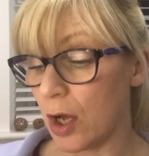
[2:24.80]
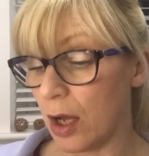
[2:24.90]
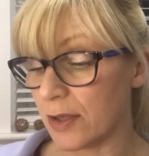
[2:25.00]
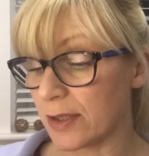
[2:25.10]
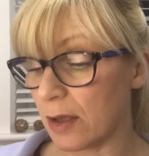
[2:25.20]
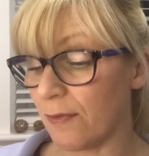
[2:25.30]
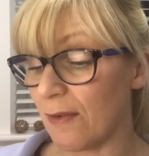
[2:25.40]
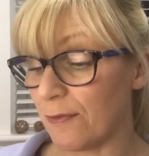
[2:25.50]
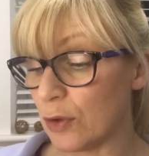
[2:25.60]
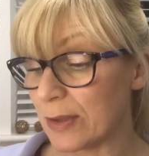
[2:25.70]
cost of
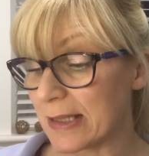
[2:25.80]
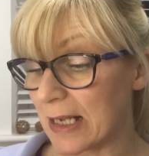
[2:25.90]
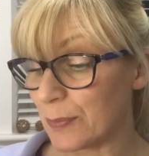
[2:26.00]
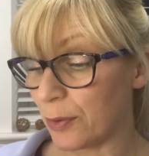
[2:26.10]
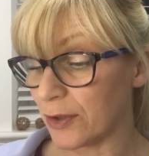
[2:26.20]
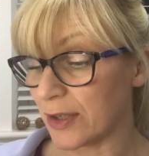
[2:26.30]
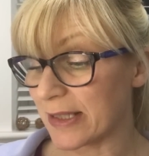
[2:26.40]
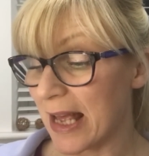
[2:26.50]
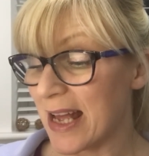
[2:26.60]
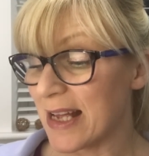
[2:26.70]
full size
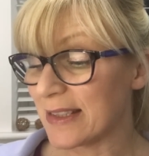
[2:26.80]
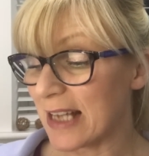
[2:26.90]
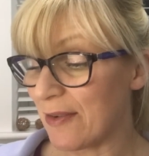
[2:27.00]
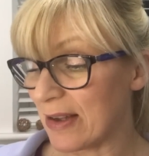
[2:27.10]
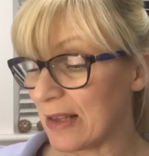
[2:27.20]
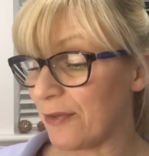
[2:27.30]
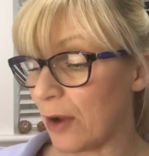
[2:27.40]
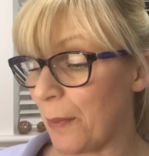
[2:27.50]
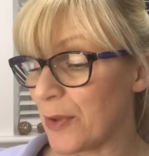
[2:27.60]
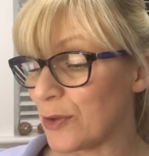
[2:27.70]
products directly
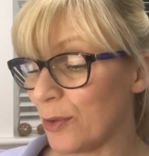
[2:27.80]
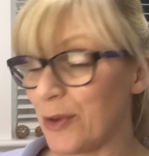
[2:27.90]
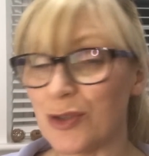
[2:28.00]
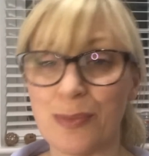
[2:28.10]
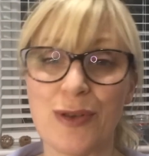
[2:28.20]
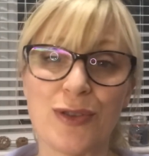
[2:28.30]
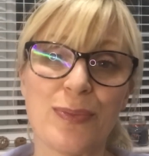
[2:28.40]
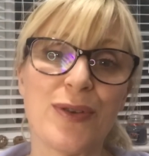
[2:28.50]
from www.qvc.com.